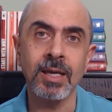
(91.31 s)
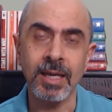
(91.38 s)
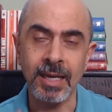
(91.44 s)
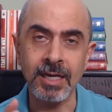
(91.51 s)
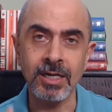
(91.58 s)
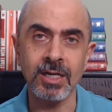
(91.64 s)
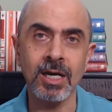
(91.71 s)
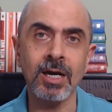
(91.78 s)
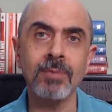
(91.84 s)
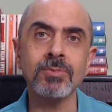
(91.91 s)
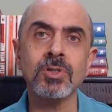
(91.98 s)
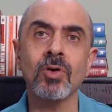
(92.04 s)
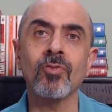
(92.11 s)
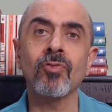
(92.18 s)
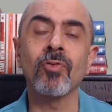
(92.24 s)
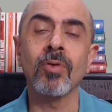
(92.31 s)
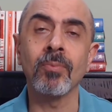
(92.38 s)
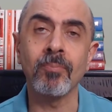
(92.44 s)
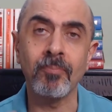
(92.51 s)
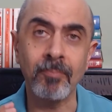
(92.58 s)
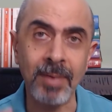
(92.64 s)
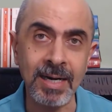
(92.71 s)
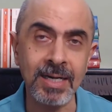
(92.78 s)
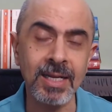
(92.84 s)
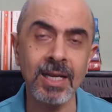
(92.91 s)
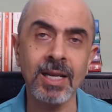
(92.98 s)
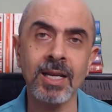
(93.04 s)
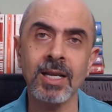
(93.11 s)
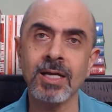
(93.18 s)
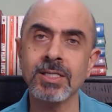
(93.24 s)
In terms of mental
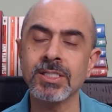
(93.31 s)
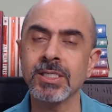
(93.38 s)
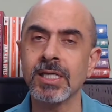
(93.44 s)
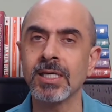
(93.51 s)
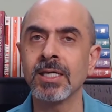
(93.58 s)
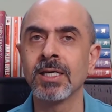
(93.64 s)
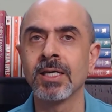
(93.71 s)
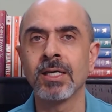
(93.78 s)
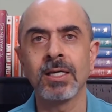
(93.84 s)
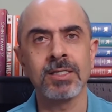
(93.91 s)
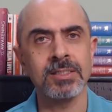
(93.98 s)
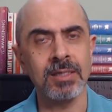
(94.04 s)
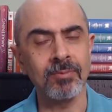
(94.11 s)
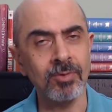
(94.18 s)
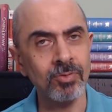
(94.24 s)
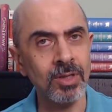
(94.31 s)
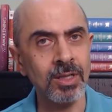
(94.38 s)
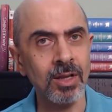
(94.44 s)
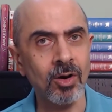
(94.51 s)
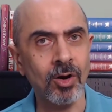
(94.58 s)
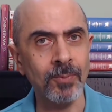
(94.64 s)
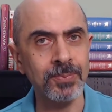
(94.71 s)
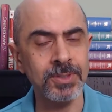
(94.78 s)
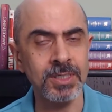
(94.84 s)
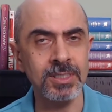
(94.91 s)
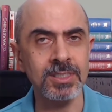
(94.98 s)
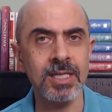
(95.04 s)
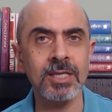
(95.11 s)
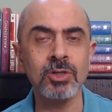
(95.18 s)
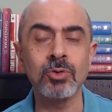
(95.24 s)
energy, some of the
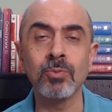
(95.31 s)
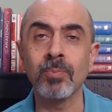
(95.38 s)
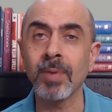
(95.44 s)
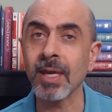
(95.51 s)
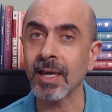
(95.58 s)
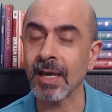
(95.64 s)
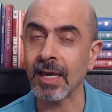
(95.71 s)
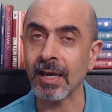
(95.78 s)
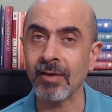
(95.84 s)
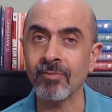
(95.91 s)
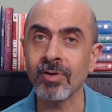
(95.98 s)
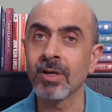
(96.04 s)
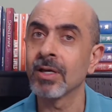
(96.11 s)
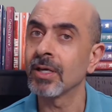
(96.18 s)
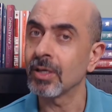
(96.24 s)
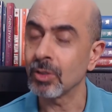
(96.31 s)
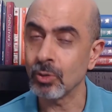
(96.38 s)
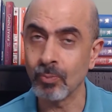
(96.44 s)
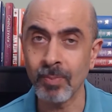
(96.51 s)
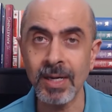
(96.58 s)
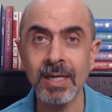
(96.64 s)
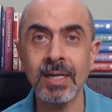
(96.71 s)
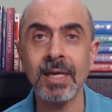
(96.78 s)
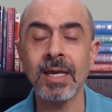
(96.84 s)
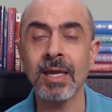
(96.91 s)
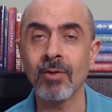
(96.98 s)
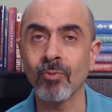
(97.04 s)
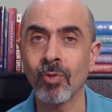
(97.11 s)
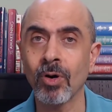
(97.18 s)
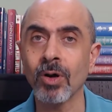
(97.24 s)
options that you may have, you may take a
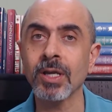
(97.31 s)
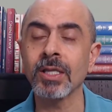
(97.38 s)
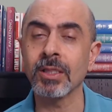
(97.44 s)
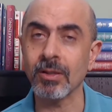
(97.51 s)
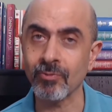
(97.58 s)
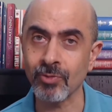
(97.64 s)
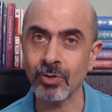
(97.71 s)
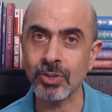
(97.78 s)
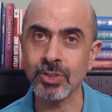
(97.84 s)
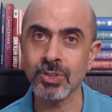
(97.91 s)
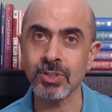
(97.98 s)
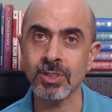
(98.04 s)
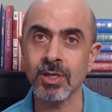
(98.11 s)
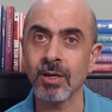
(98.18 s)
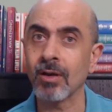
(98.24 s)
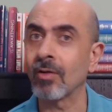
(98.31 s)
walk in the woods,